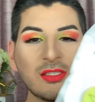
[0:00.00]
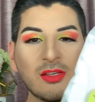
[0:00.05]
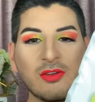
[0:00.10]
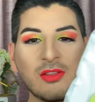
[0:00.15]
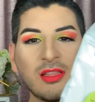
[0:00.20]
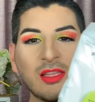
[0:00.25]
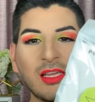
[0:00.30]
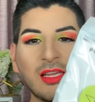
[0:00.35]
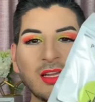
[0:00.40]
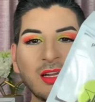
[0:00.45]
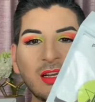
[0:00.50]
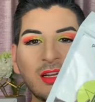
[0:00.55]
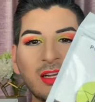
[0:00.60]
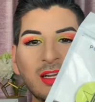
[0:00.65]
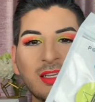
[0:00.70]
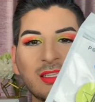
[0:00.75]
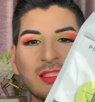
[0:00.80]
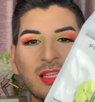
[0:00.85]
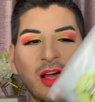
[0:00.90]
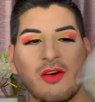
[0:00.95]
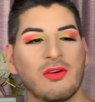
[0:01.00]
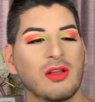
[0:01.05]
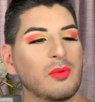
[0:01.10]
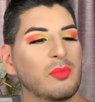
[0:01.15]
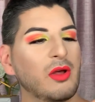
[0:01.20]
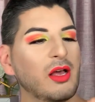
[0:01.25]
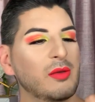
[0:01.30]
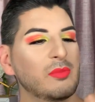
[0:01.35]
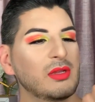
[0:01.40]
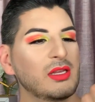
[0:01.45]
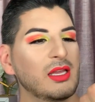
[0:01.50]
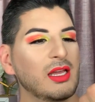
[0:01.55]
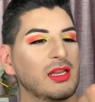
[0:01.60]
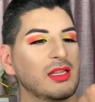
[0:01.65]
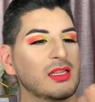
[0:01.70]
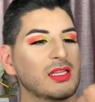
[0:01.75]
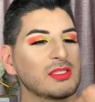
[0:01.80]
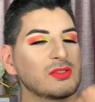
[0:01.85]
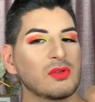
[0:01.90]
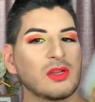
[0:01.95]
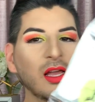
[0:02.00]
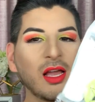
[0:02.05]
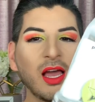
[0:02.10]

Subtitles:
So here is that one. I'll probably be getting this one.